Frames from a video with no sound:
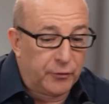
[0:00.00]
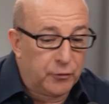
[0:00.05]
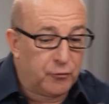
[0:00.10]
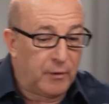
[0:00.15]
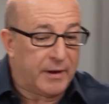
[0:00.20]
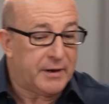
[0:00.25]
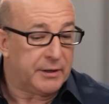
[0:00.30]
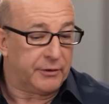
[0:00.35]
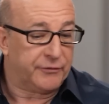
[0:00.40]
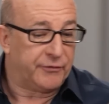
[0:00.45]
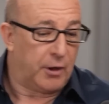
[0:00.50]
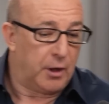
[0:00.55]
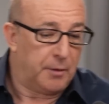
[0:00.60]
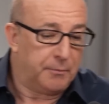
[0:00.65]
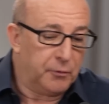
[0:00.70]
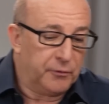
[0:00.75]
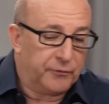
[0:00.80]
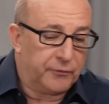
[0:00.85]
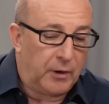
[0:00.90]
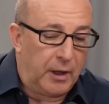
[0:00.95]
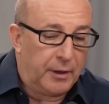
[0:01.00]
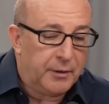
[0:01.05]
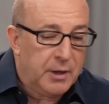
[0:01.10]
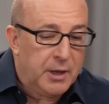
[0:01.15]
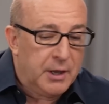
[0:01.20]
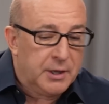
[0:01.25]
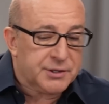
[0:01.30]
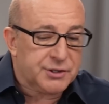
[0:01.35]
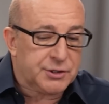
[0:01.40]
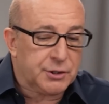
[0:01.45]
are great examples. Like,
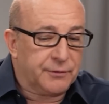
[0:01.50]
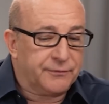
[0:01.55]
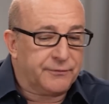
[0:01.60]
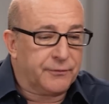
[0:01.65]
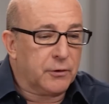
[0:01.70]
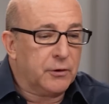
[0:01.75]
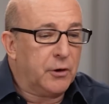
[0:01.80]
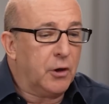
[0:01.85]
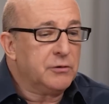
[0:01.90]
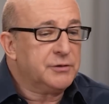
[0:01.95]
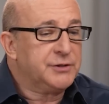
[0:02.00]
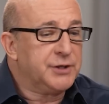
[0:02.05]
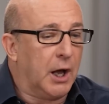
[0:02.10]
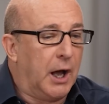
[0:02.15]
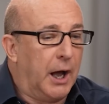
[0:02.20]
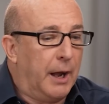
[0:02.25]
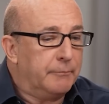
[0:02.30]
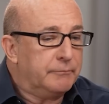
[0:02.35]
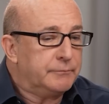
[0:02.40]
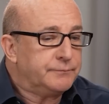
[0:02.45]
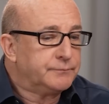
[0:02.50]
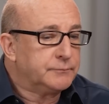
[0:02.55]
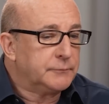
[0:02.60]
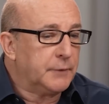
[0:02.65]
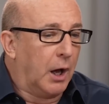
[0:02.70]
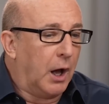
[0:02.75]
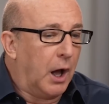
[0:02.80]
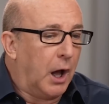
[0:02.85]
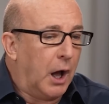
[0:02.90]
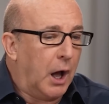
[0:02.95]
so for a long time,
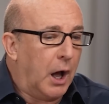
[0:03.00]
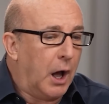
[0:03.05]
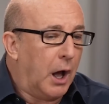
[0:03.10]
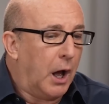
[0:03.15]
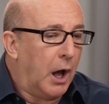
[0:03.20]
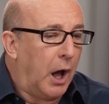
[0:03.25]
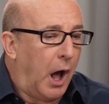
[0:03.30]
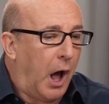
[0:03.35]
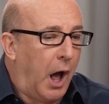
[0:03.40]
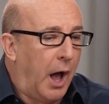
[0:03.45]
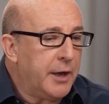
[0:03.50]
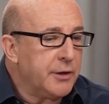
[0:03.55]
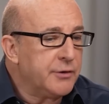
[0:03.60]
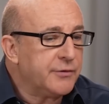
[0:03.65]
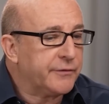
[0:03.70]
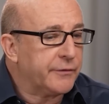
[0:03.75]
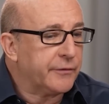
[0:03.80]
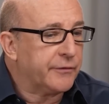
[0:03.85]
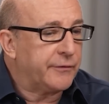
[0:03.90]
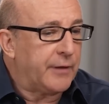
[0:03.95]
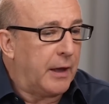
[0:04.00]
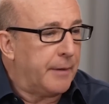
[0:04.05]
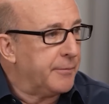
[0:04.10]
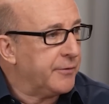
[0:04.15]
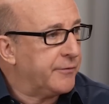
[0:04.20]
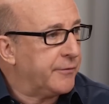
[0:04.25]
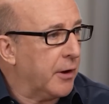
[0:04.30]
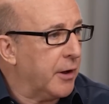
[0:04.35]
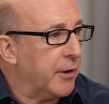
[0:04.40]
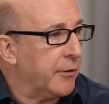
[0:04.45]
I used to
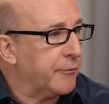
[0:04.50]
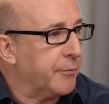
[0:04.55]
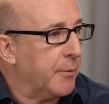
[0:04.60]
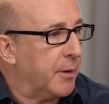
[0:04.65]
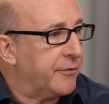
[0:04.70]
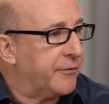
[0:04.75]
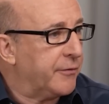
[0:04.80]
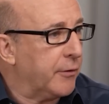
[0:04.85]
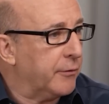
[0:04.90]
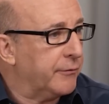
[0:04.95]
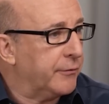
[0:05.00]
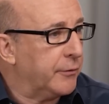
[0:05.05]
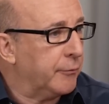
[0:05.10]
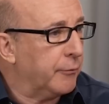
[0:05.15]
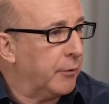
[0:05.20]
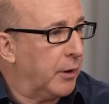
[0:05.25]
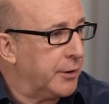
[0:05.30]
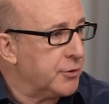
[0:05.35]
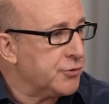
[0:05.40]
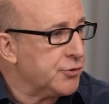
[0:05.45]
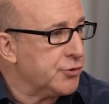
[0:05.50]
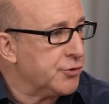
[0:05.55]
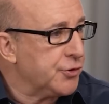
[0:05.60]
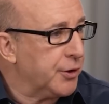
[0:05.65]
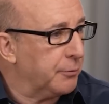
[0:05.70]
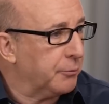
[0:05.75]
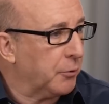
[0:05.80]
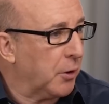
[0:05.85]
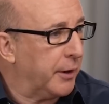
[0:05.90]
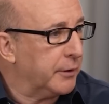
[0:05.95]
sabotage myself in a
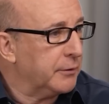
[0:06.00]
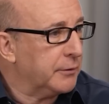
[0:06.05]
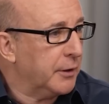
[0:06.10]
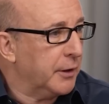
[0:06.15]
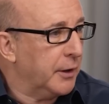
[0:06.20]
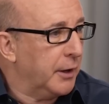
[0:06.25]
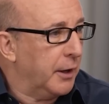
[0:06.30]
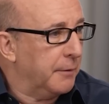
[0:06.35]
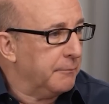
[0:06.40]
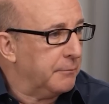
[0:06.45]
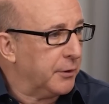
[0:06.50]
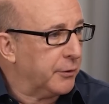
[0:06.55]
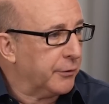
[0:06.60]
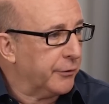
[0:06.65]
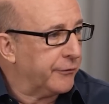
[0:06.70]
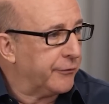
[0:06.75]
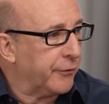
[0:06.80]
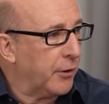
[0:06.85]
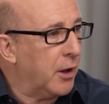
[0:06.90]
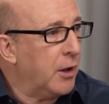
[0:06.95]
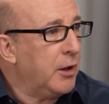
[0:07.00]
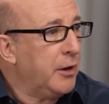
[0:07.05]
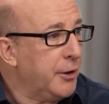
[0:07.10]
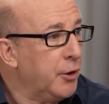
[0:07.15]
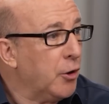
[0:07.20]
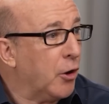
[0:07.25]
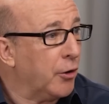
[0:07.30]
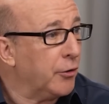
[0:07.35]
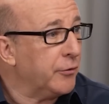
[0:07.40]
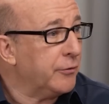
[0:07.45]
relationship, right? Because early
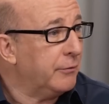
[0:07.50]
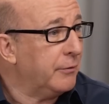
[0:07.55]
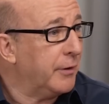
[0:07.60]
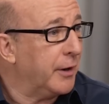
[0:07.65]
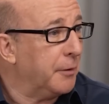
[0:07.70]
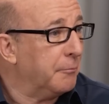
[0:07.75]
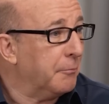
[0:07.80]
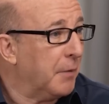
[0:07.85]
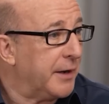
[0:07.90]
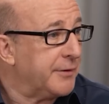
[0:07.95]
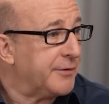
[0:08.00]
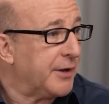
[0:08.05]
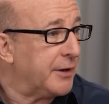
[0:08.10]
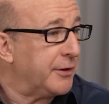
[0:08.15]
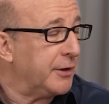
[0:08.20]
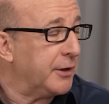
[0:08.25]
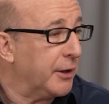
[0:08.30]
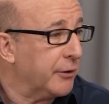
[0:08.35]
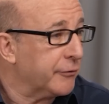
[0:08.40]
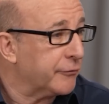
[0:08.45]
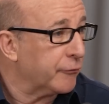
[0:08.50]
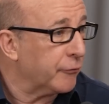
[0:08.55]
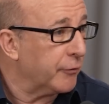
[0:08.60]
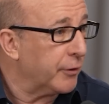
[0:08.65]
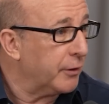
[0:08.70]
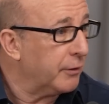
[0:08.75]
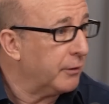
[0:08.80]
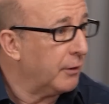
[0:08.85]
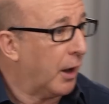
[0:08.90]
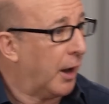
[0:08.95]
on in my dating
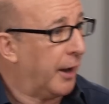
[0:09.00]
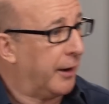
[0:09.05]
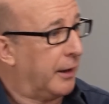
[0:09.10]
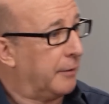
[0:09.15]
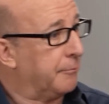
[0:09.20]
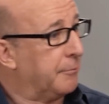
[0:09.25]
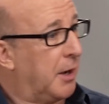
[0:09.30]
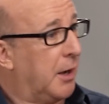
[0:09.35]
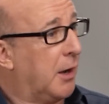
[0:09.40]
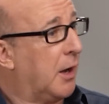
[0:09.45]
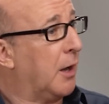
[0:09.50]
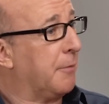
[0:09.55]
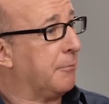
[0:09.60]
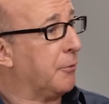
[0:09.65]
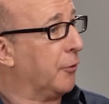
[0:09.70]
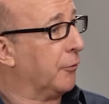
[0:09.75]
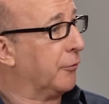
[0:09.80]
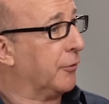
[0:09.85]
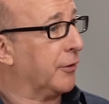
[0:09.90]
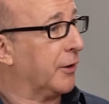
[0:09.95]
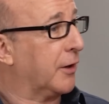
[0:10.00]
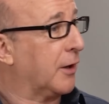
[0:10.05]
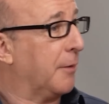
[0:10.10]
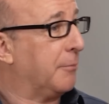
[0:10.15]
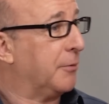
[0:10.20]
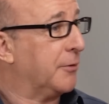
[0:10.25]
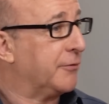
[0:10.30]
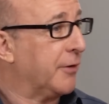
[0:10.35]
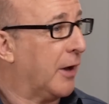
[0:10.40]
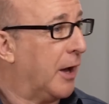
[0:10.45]
history, I'd had my heart broken a
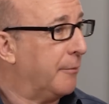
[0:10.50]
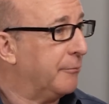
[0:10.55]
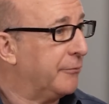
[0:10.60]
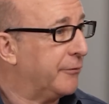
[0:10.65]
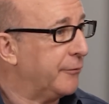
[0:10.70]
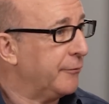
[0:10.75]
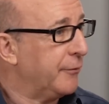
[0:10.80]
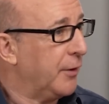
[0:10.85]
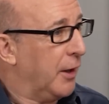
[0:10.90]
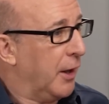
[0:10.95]
couple of times.